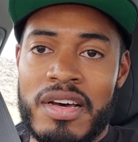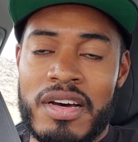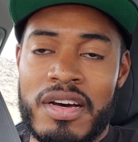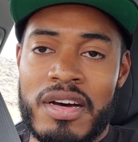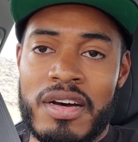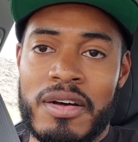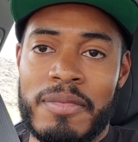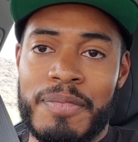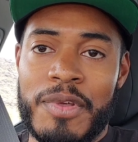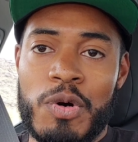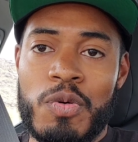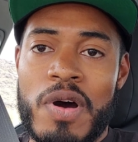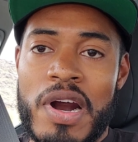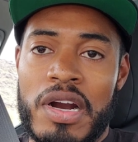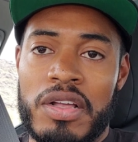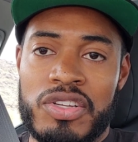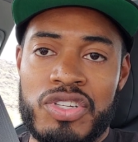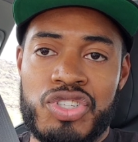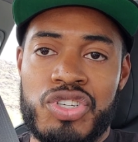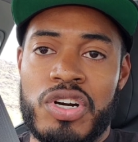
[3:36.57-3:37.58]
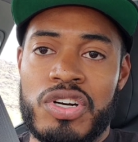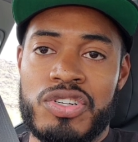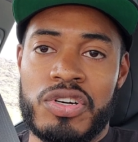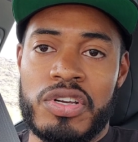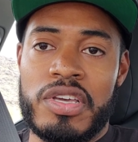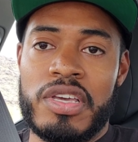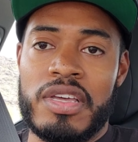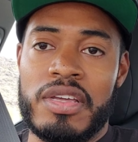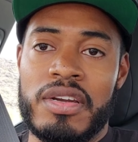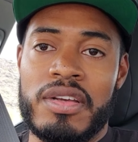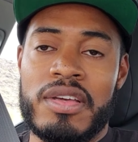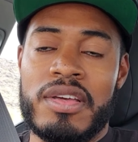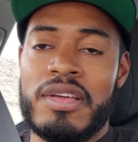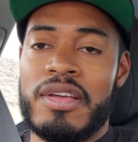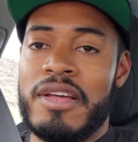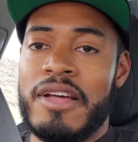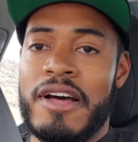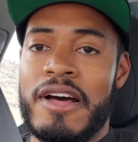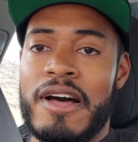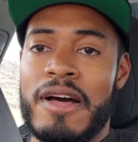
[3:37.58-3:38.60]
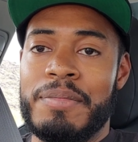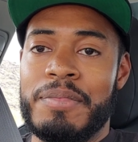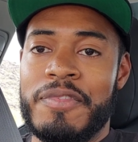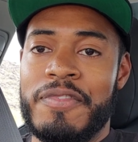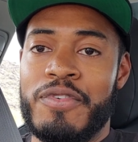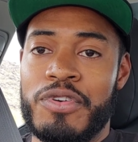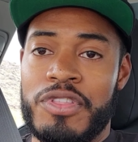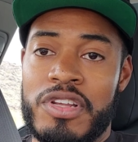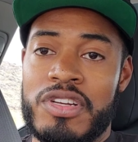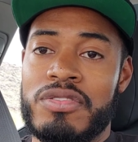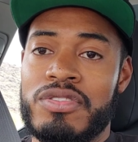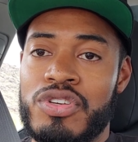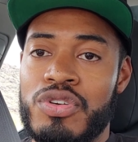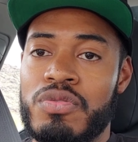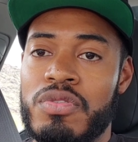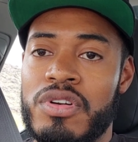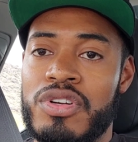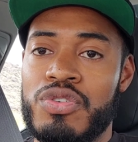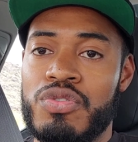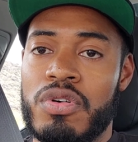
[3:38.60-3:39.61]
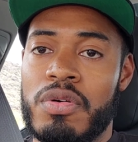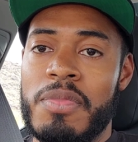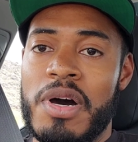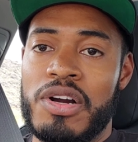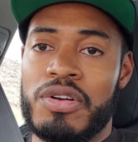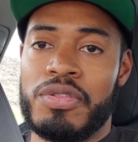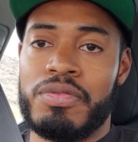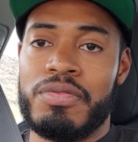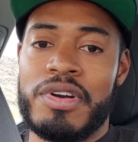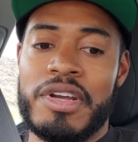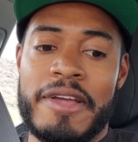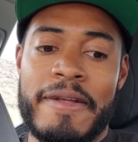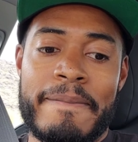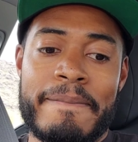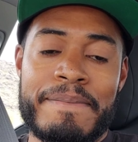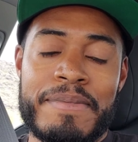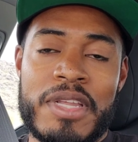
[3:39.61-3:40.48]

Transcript: a wireless charger kit for the newer Model 3.